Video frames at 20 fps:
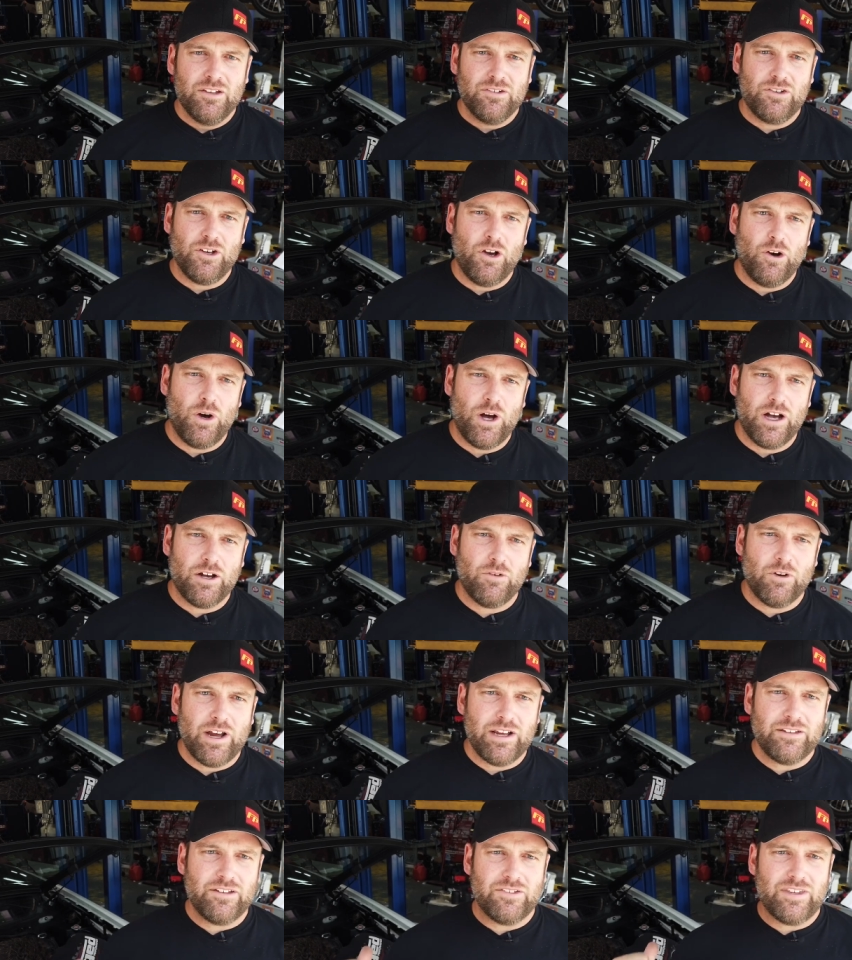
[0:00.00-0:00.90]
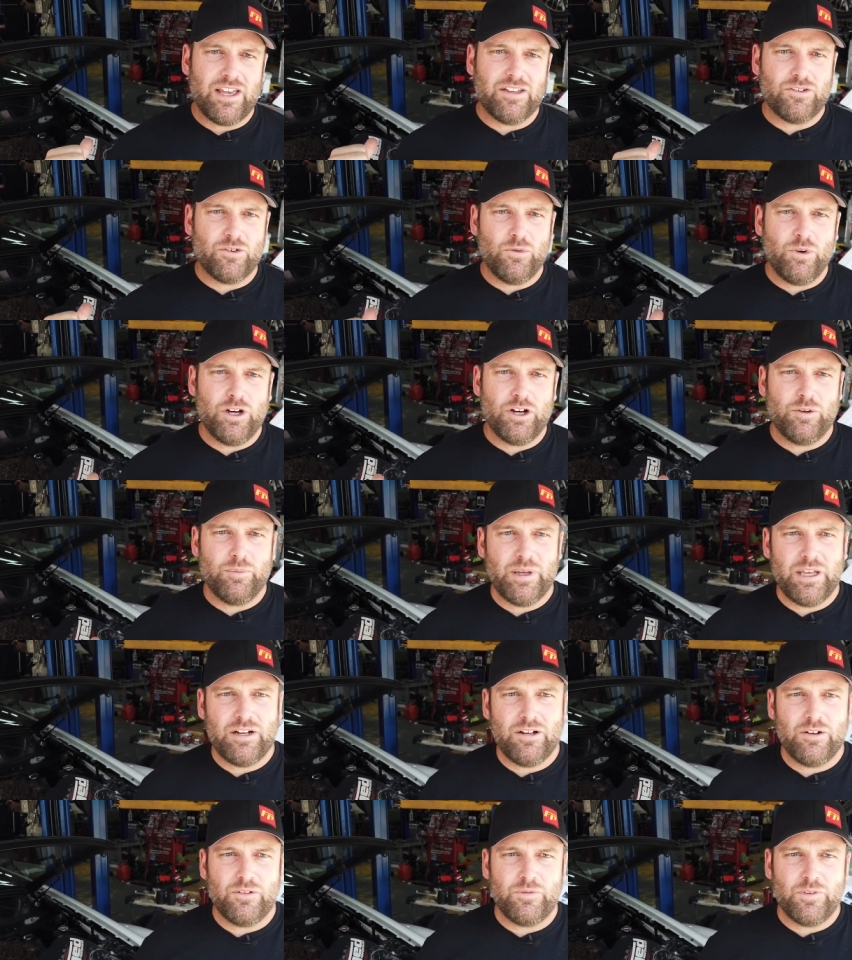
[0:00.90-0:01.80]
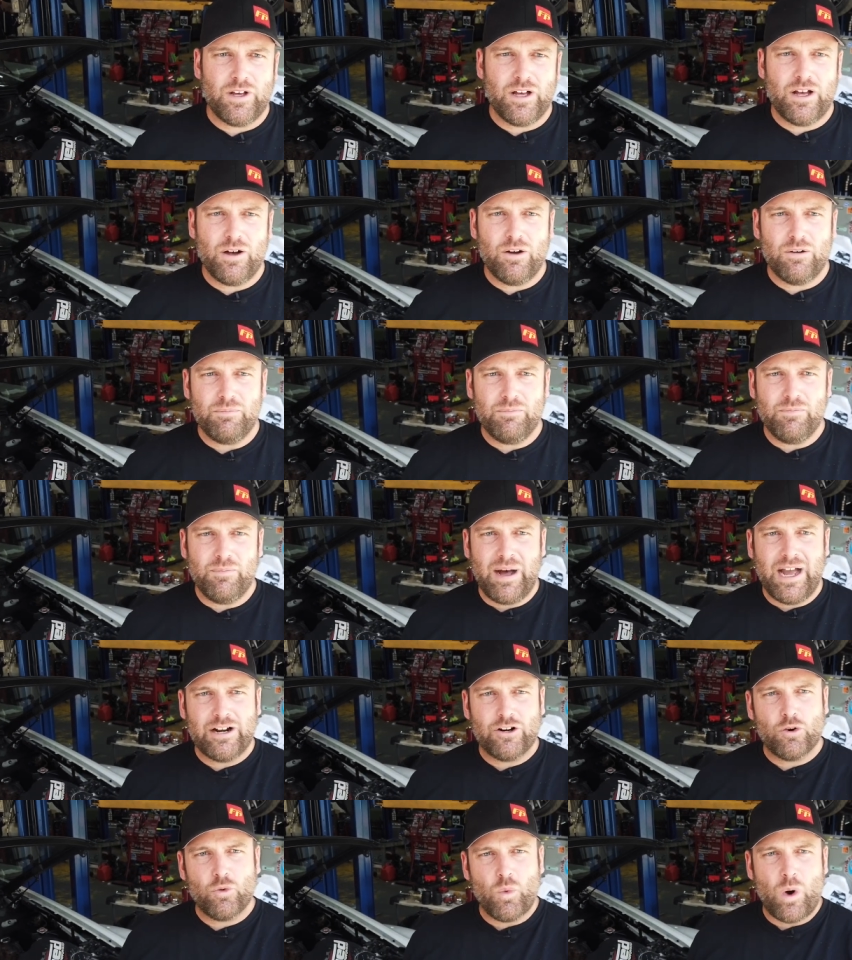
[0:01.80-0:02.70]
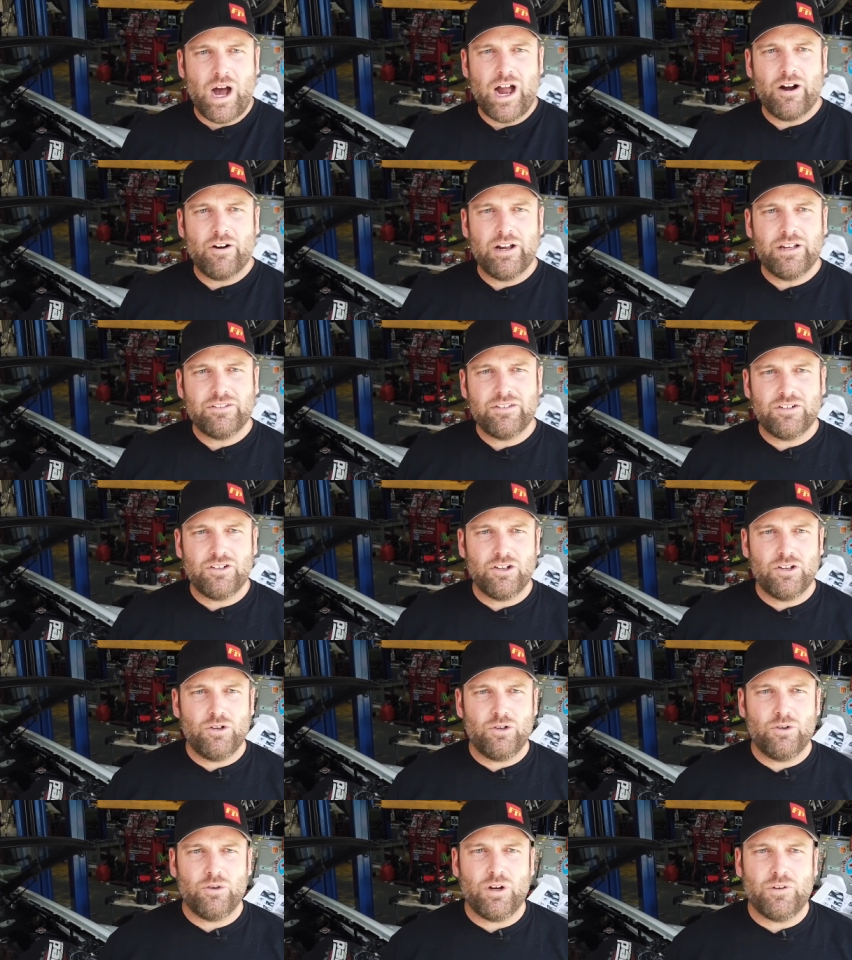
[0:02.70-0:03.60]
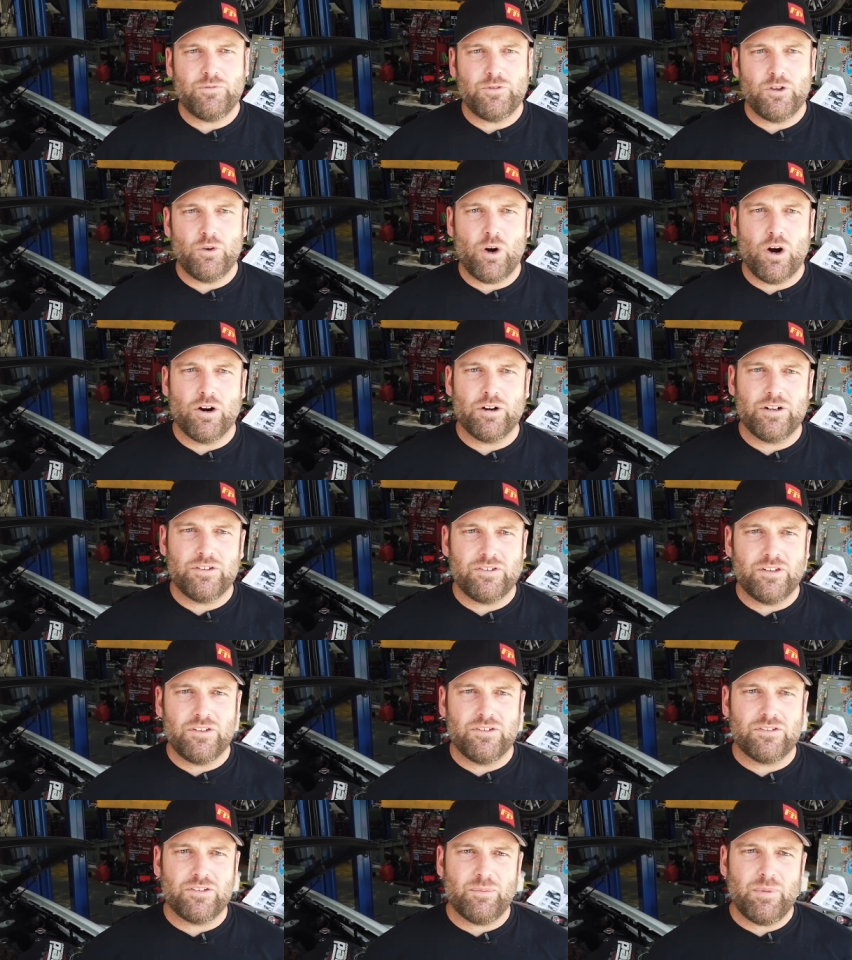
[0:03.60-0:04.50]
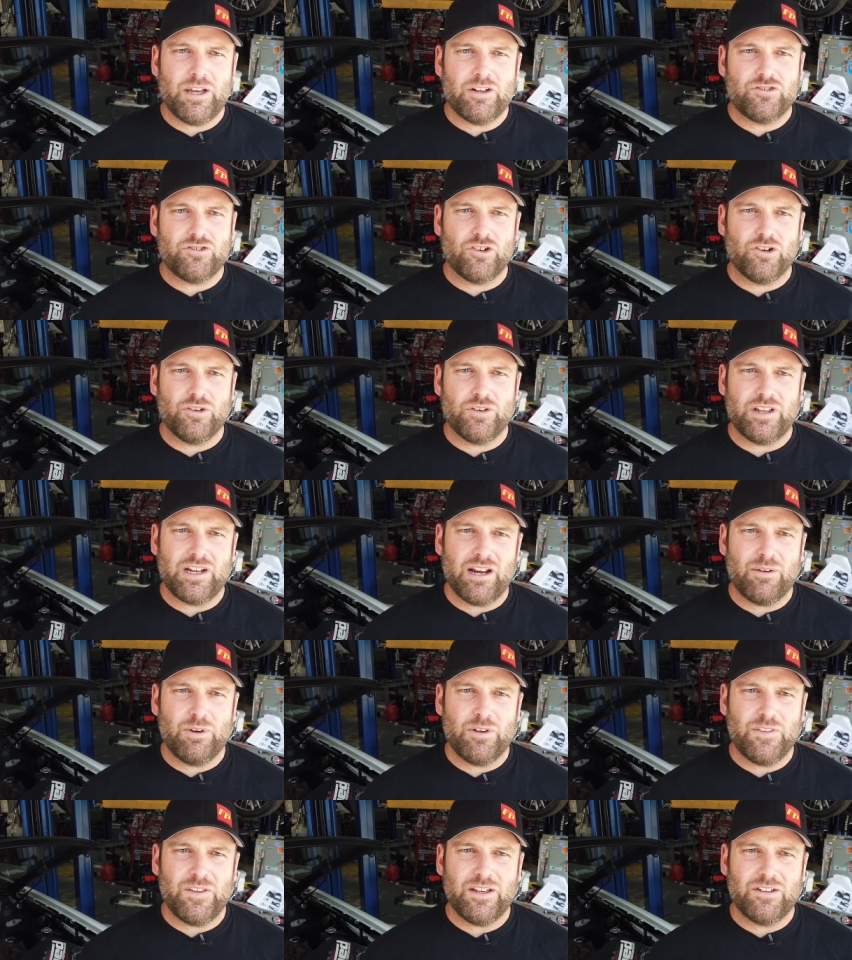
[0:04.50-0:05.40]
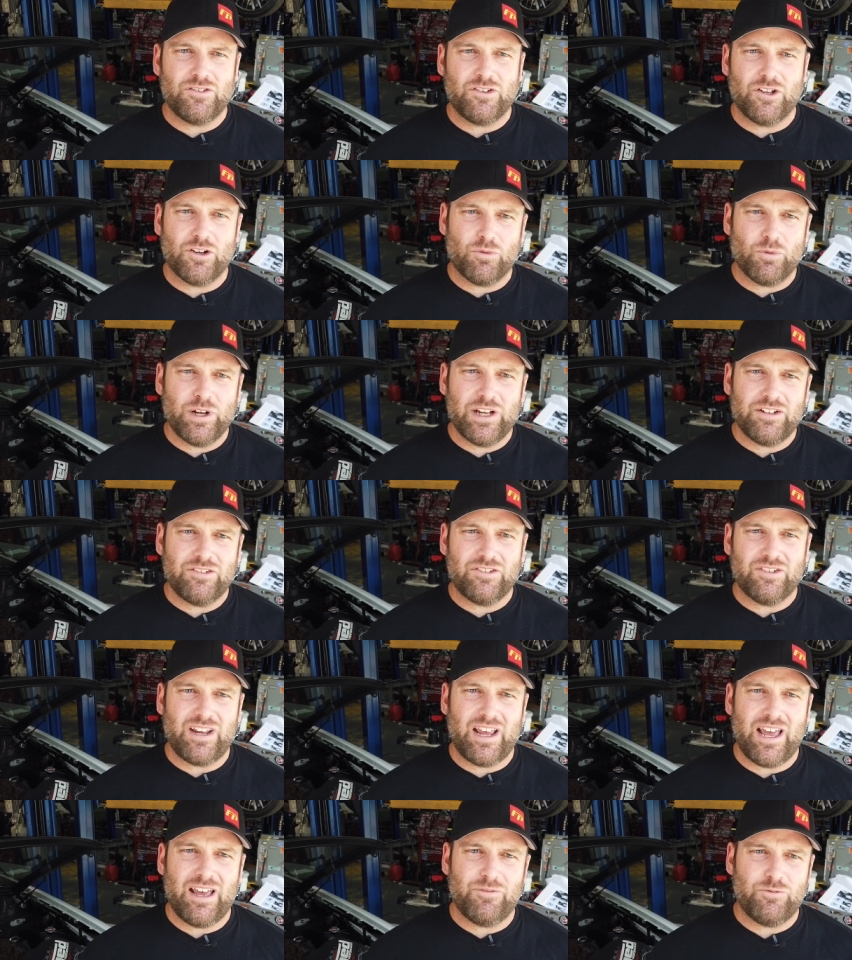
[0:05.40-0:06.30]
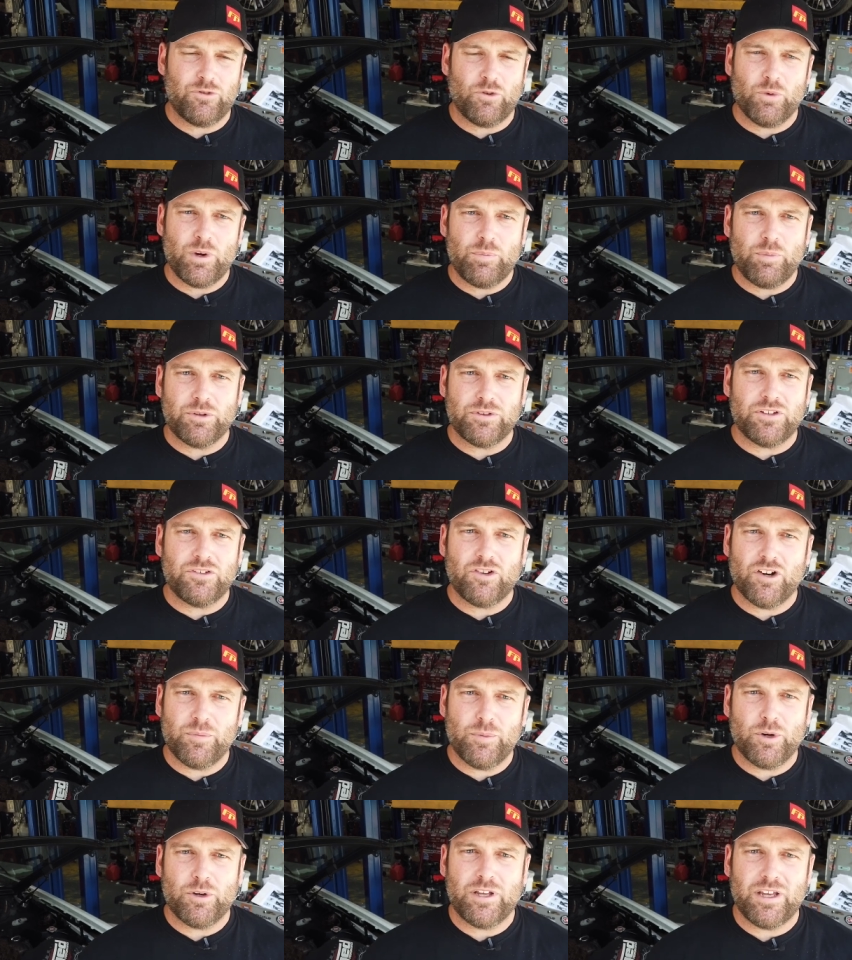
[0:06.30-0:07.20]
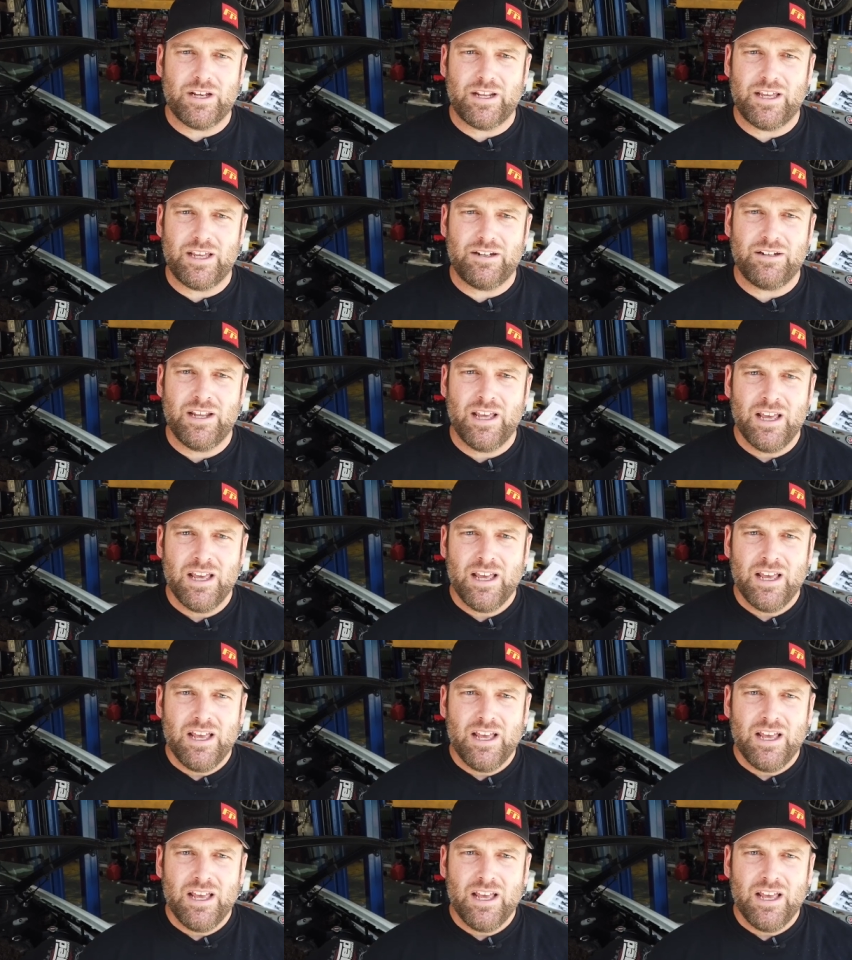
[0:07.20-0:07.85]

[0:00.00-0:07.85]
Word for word: So uh, Greg just has a little bit of uh, minor wiring to do to a few harnesses to make sure that everything's gonna reach after we put the turbo kit in.